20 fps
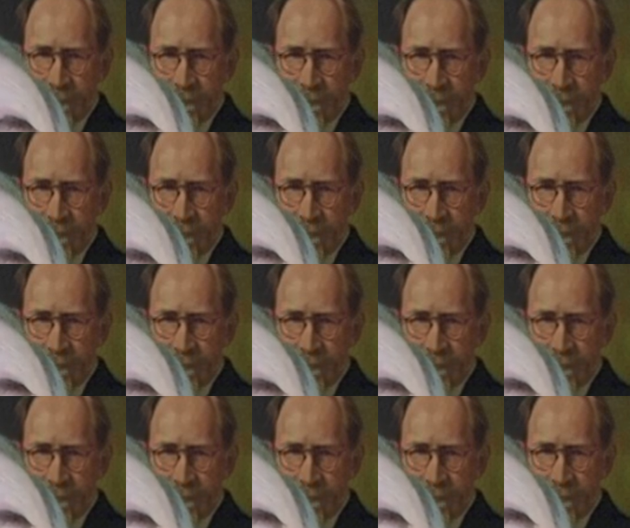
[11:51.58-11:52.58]

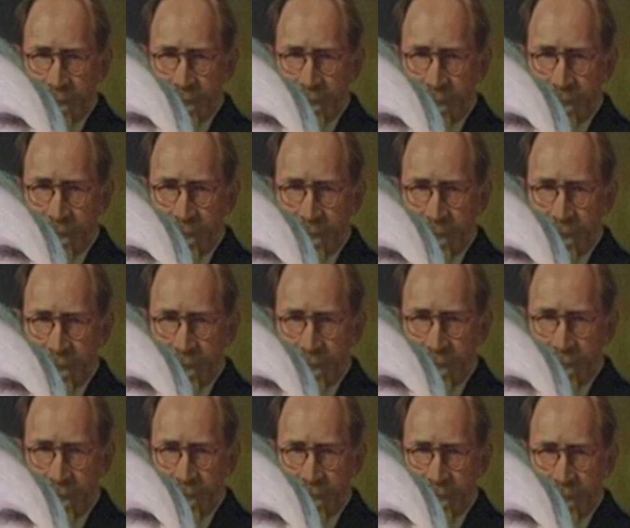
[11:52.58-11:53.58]

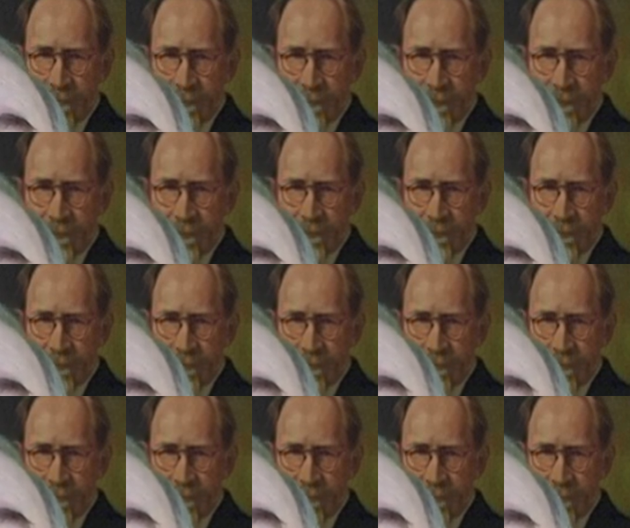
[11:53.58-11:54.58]

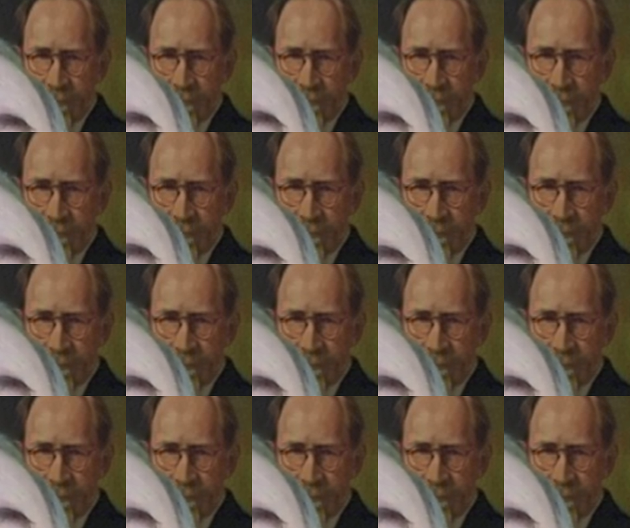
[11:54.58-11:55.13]
(not speaking)